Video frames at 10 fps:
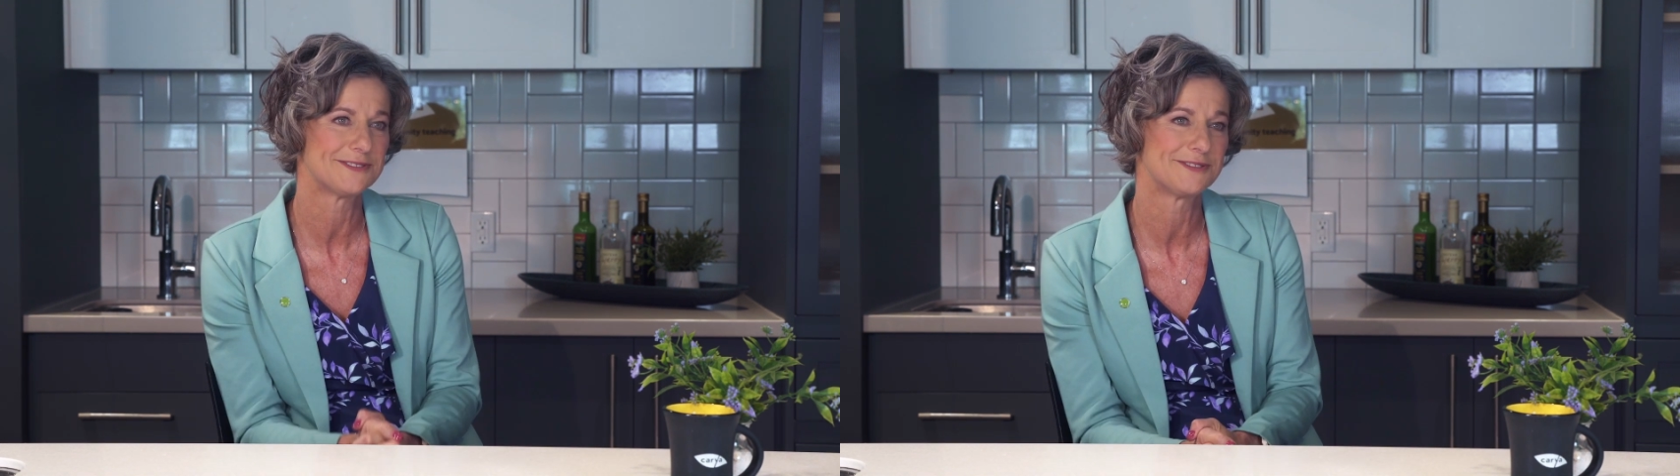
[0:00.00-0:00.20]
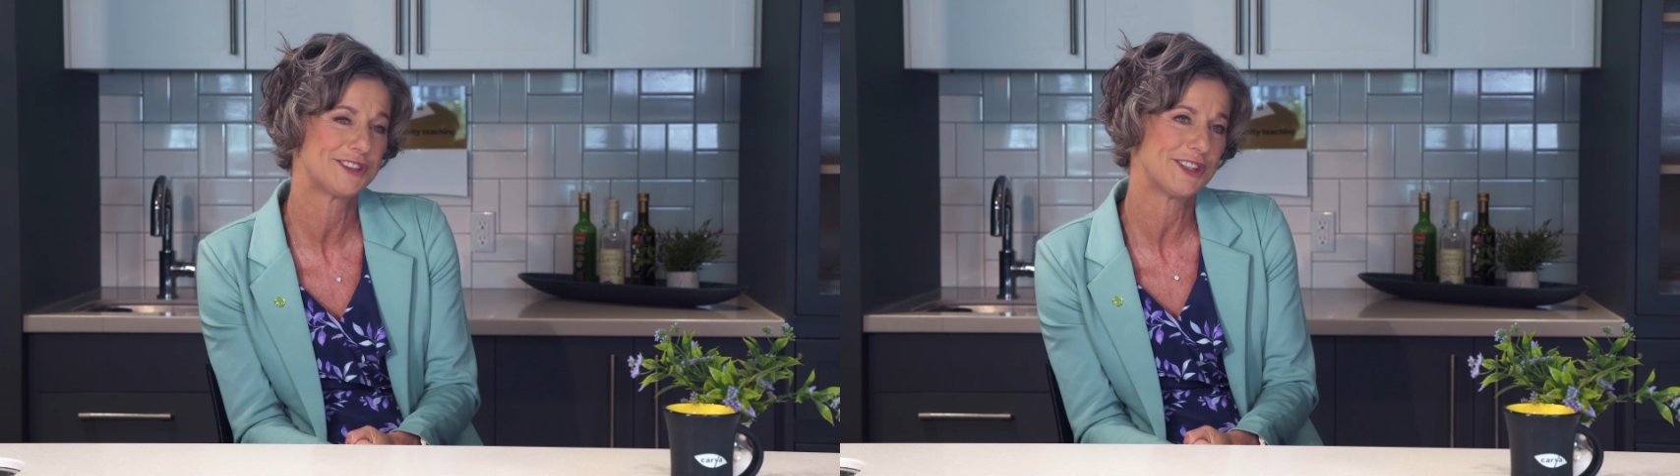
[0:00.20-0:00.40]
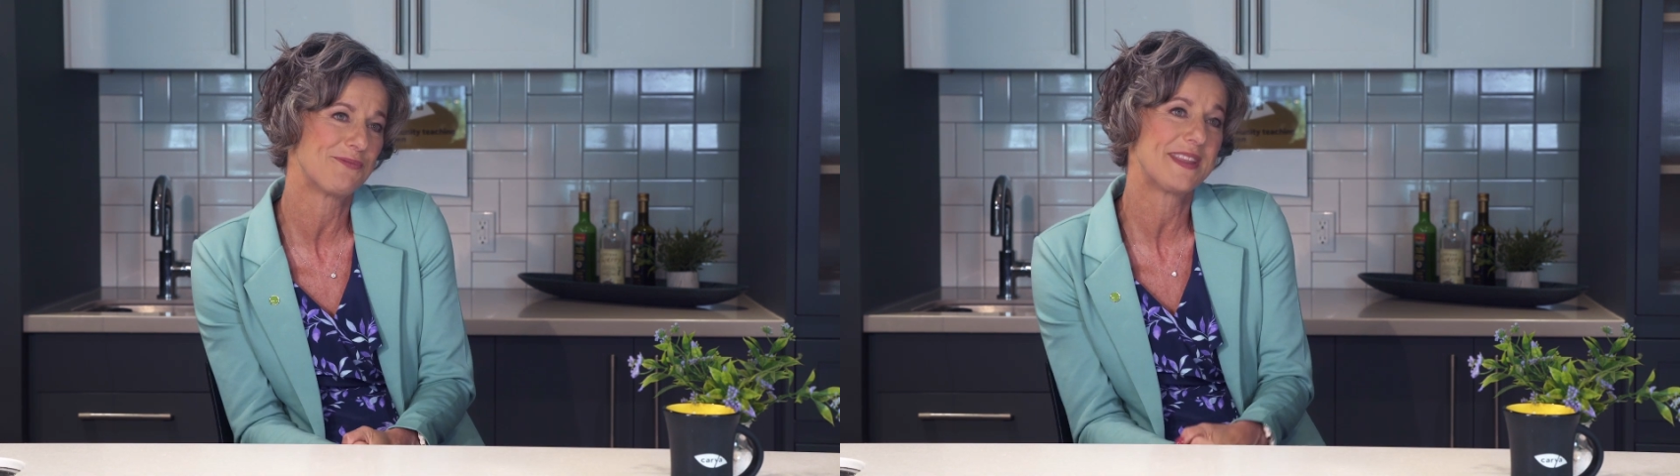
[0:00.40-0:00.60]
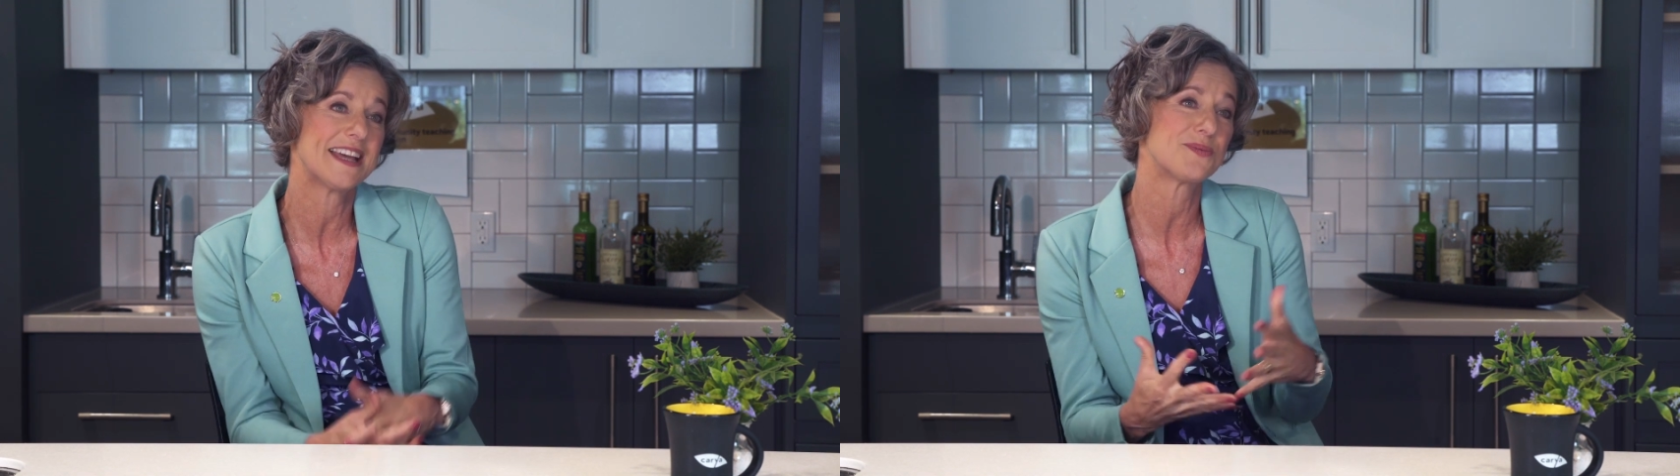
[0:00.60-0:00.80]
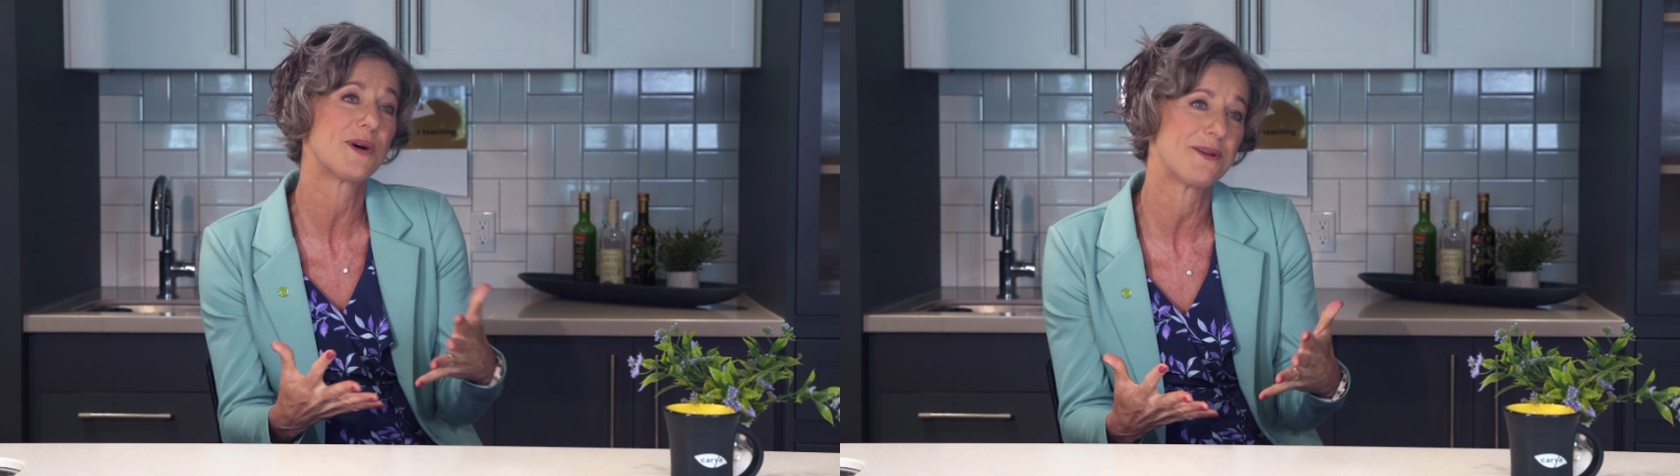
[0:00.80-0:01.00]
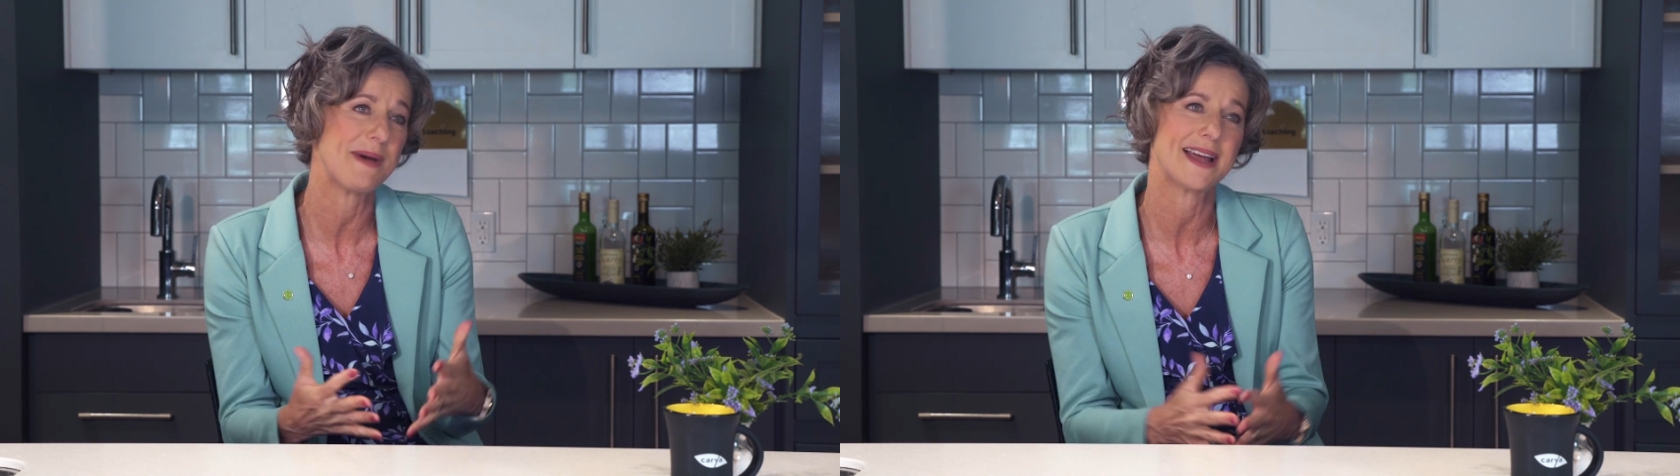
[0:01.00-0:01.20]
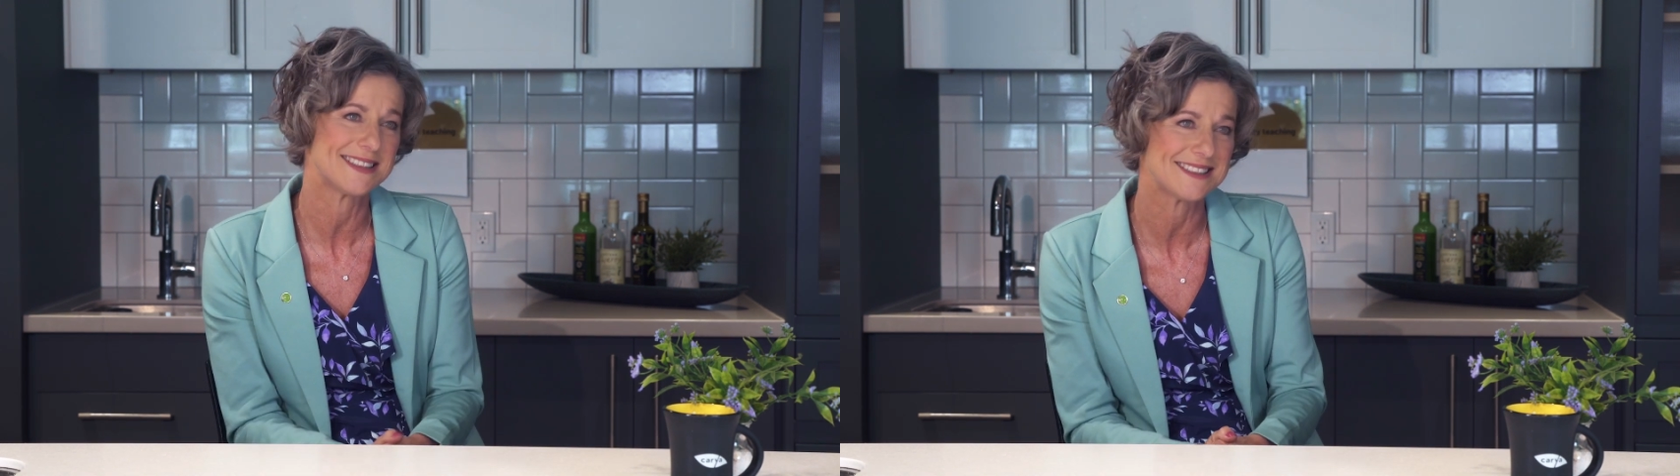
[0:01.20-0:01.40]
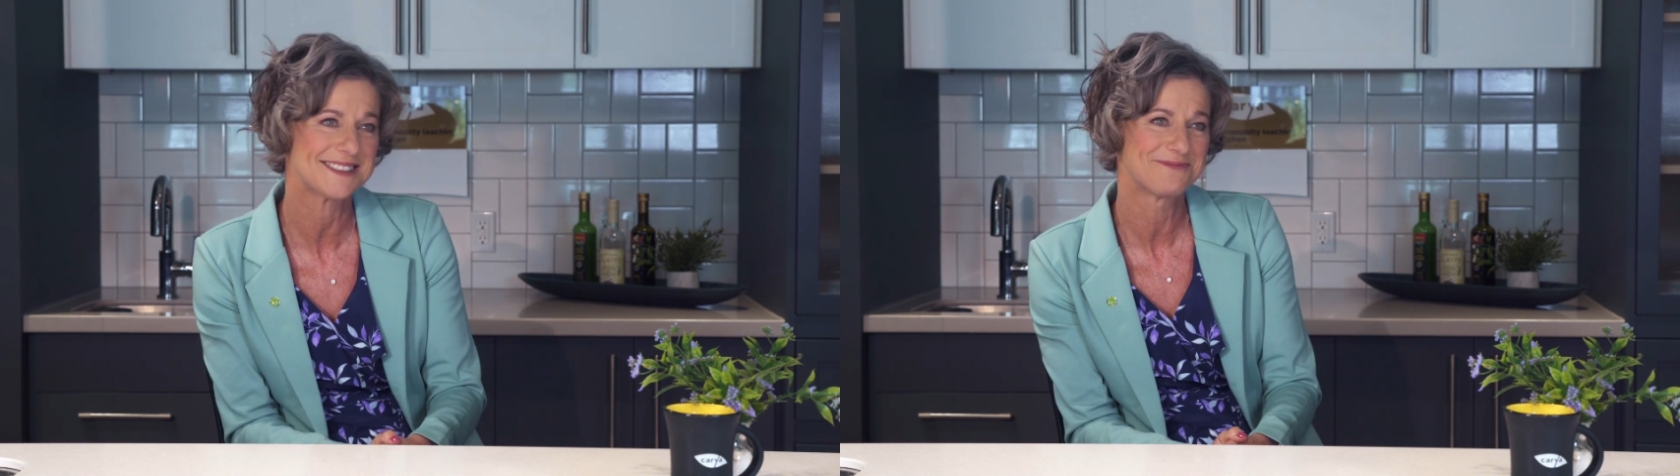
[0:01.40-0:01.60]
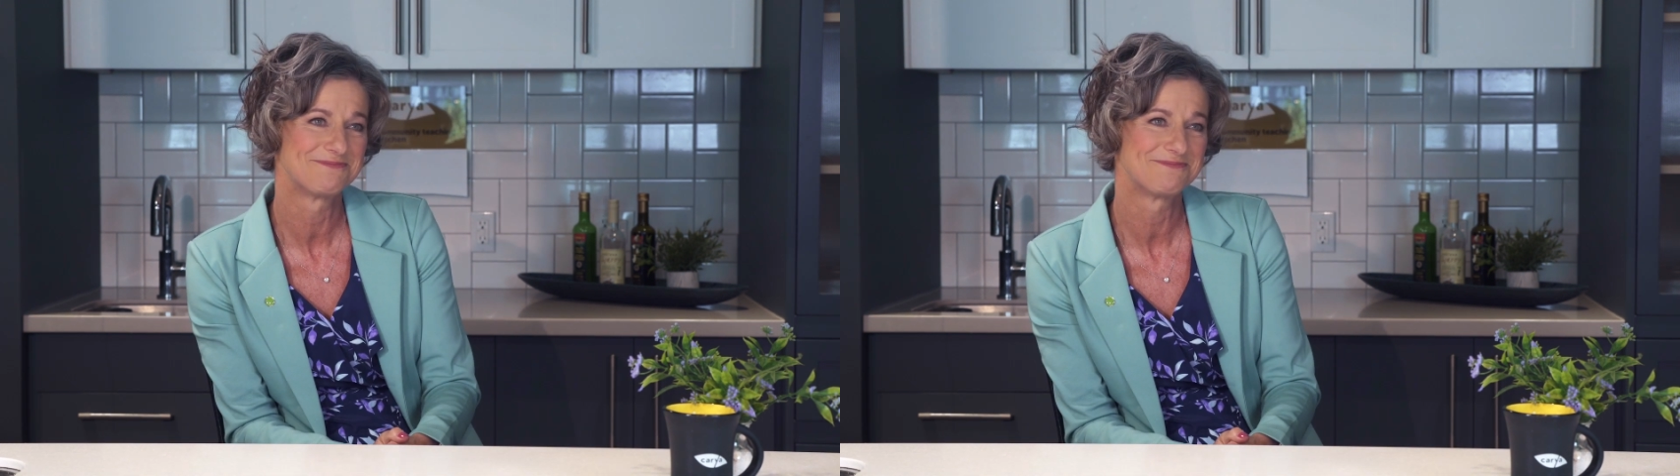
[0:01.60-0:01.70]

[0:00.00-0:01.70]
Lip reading: So that's why it matters.